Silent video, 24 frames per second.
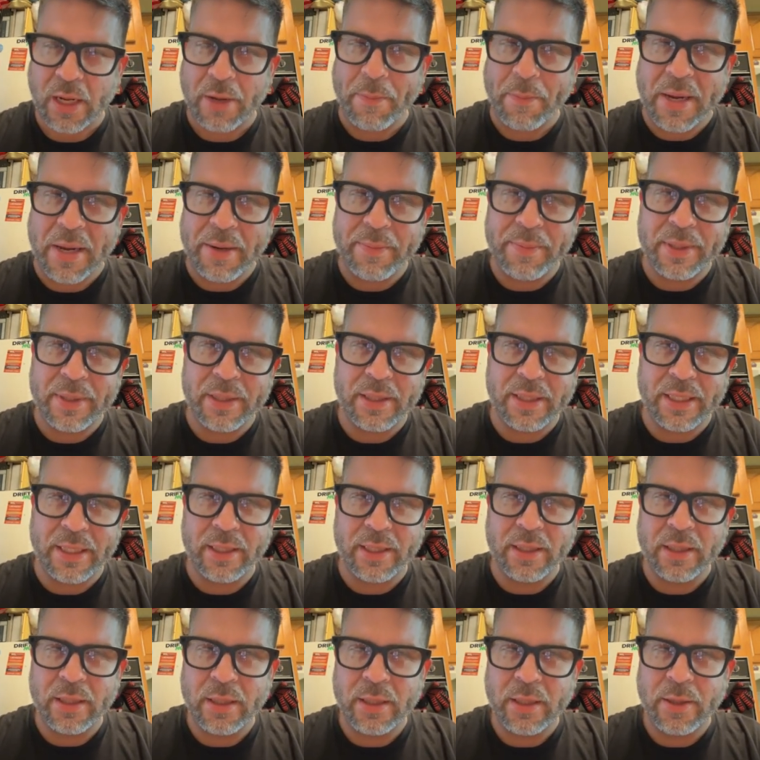
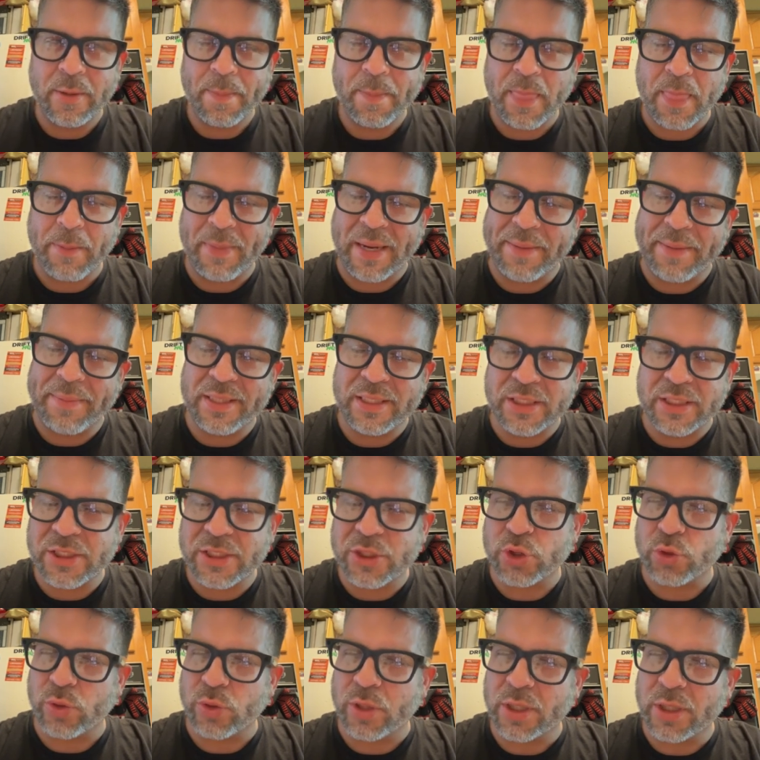maybe maybe just
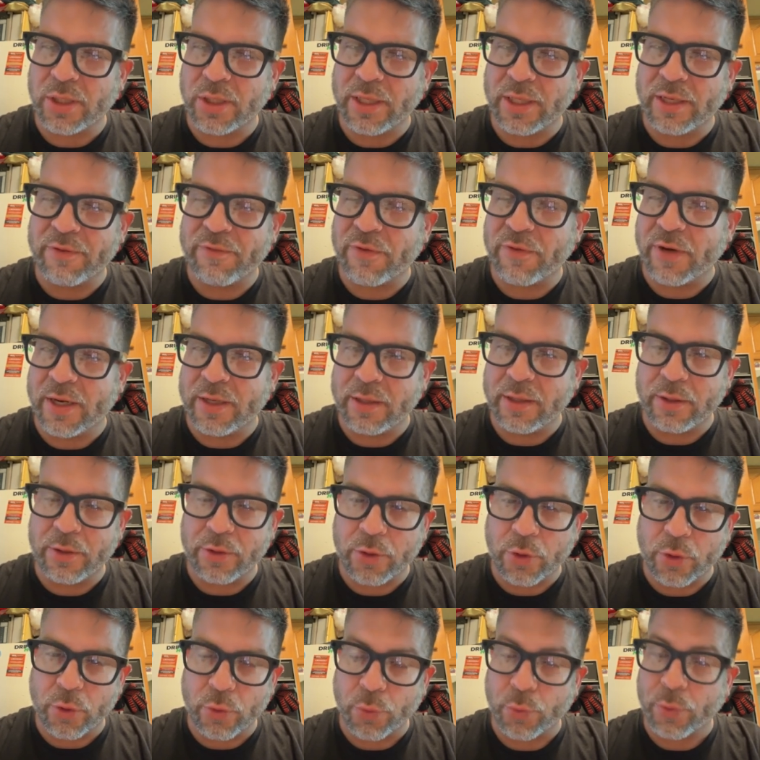struggling
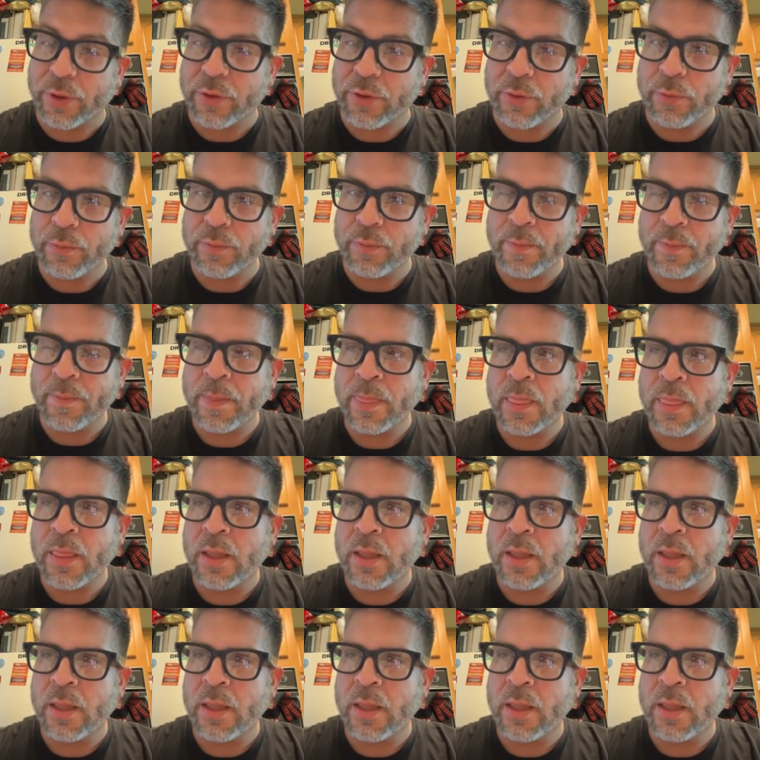finding their rhythm.